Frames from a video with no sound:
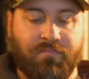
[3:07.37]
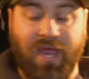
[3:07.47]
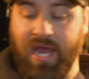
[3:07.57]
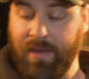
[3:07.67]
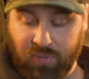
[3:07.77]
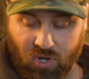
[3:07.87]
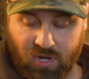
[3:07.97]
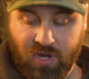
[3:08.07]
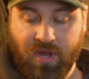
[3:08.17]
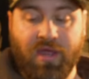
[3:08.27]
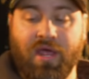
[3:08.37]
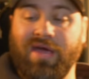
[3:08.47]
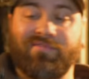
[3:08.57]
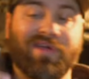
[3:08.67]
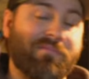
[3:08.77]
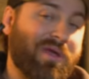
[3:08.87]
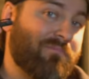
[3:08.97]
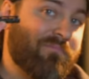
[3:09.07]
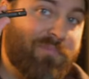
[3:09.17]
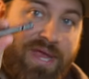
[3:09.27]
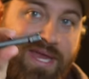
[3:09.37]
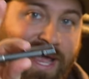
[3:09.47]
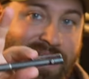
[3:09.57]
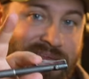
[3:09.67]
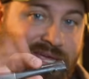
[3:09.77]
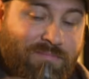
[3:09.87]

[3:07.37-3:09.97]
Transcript: paper. I've got my Big Idea